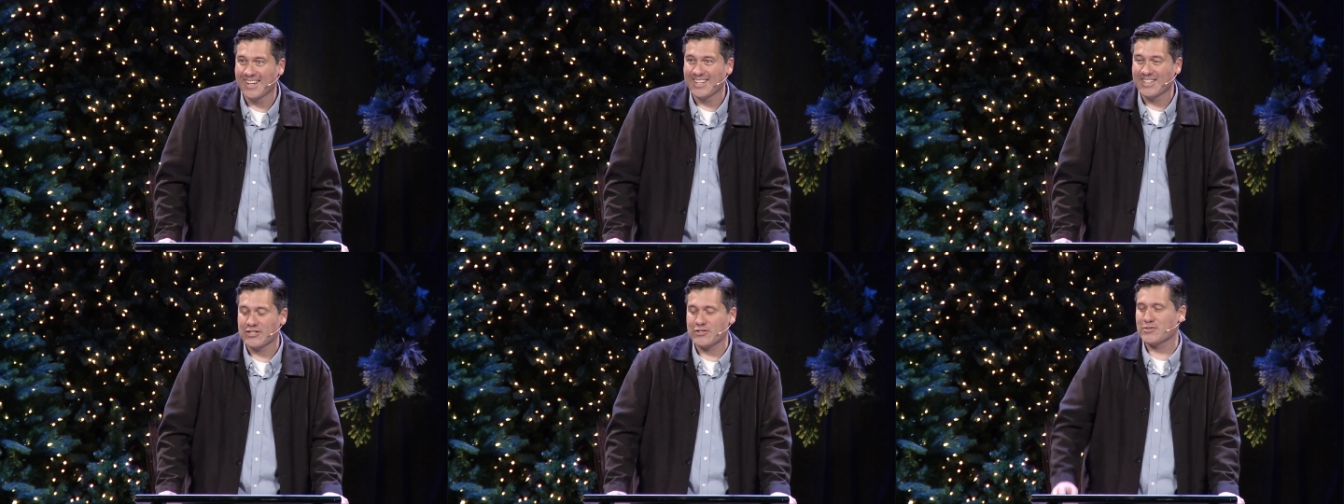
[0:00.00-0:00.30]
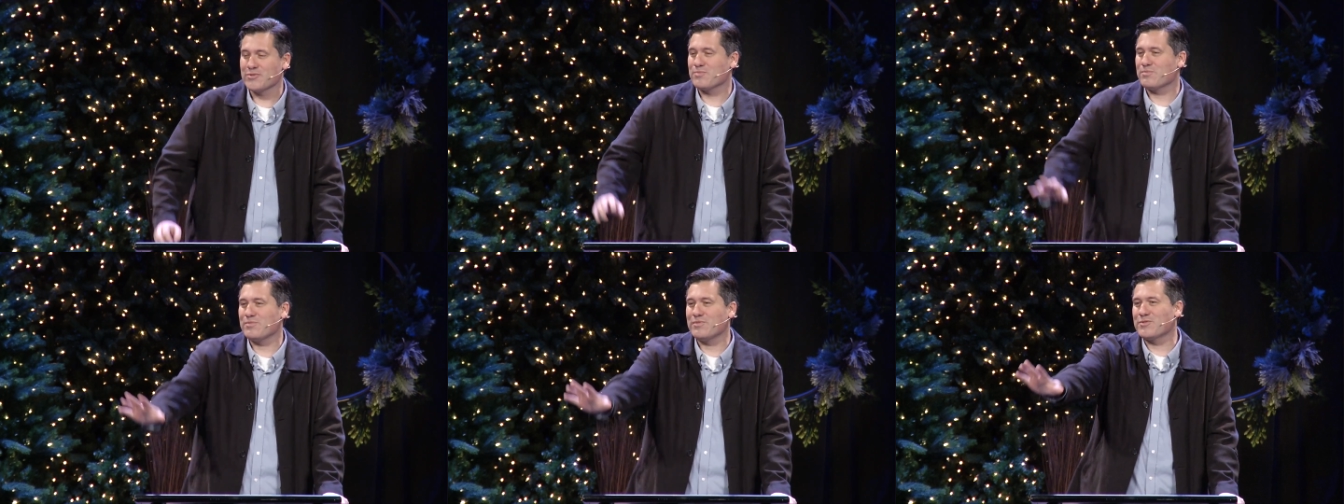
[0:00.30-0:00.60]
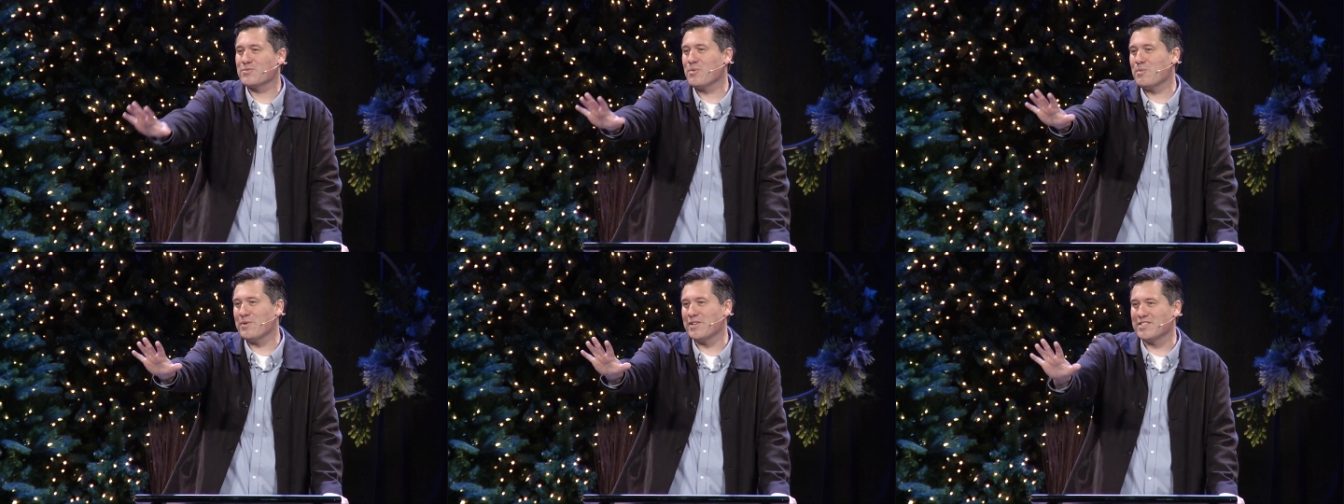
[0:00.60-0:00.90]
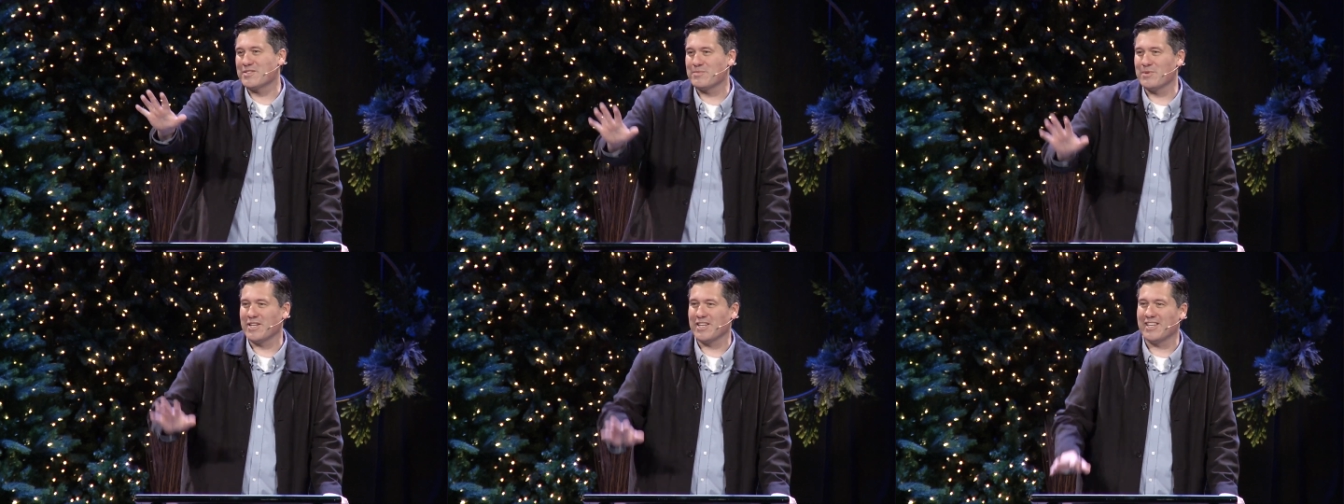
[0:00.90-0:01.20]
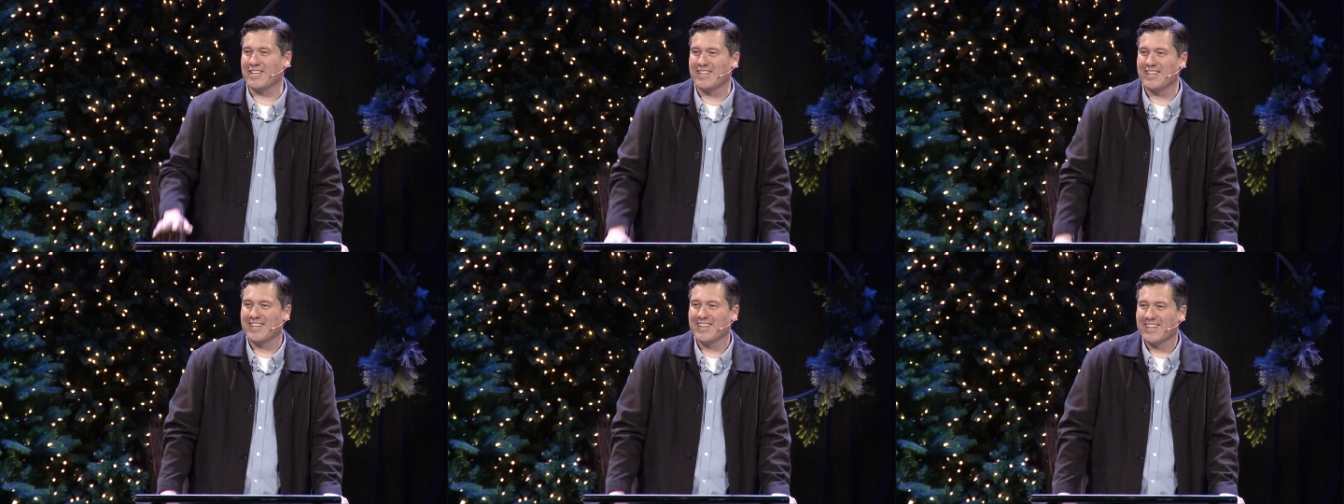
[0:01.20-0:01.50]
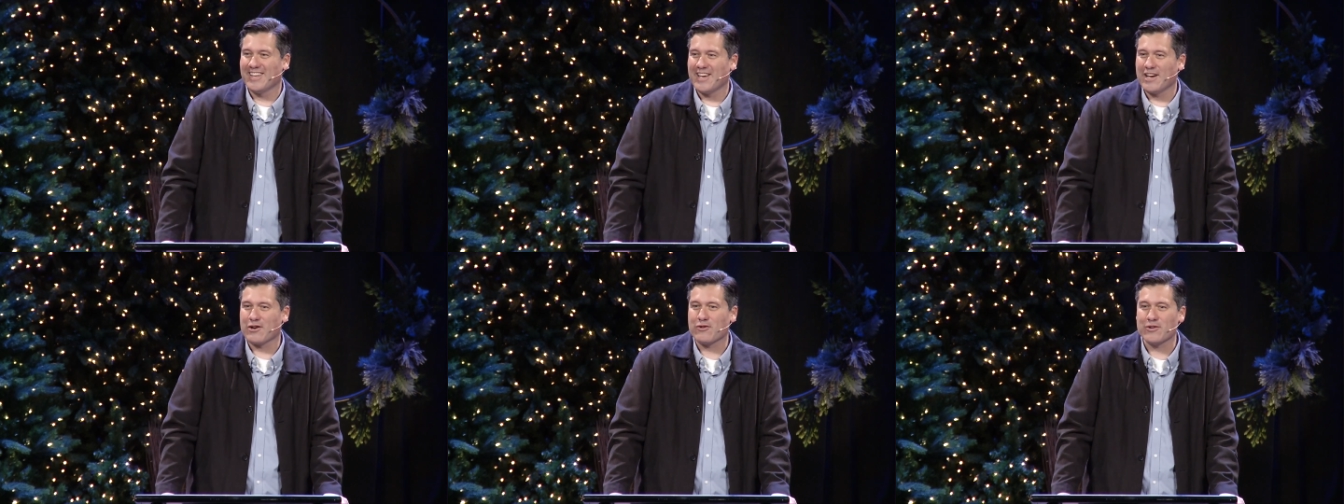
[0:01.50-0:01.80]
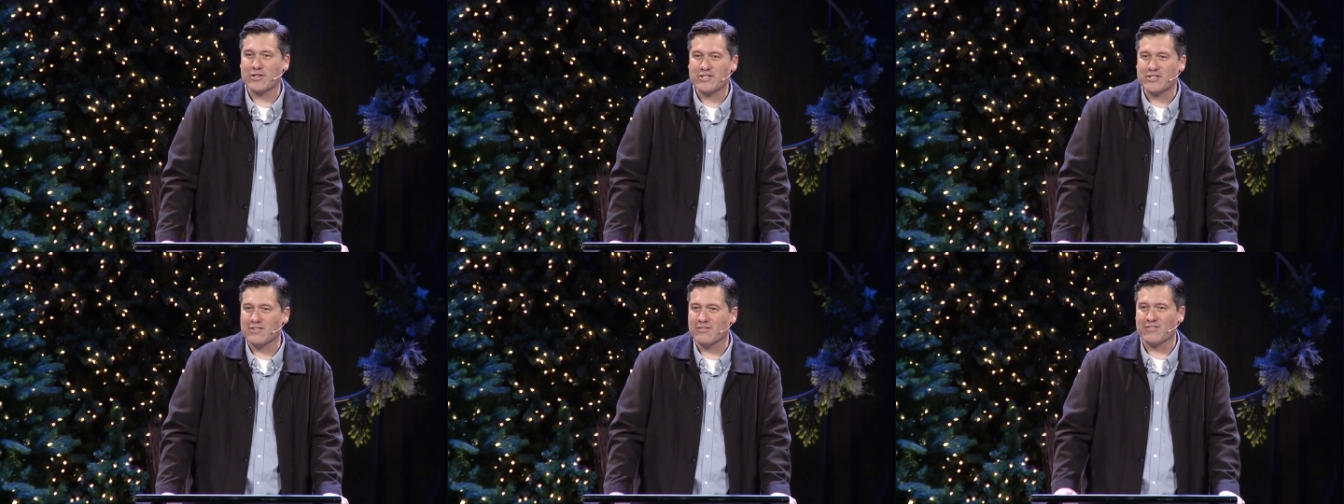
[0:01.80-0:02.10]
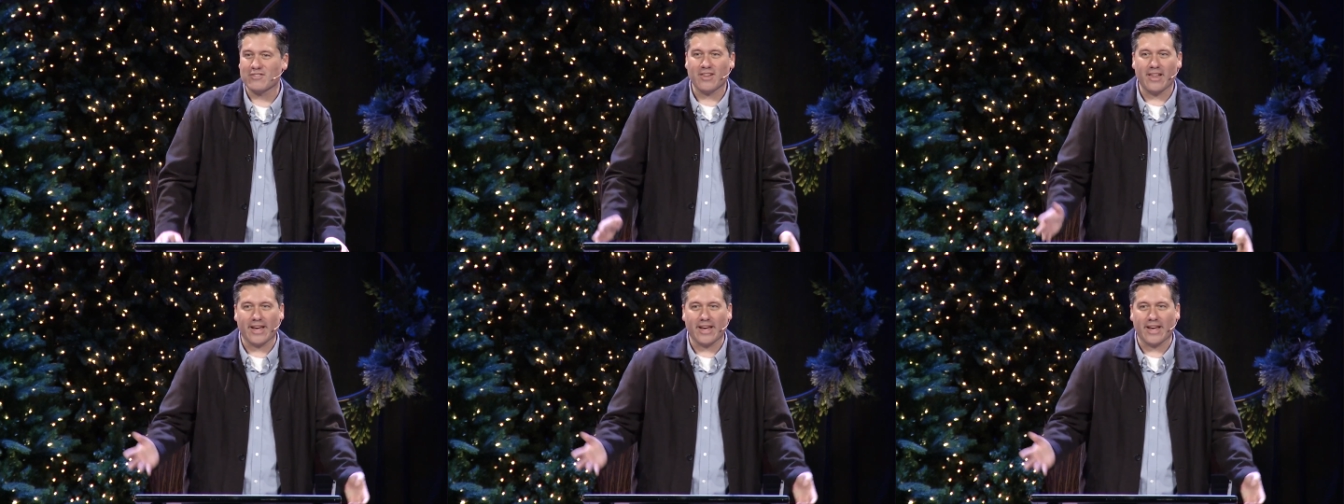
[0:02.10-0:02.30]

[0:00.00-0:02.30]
She's, this woman's been a Christian for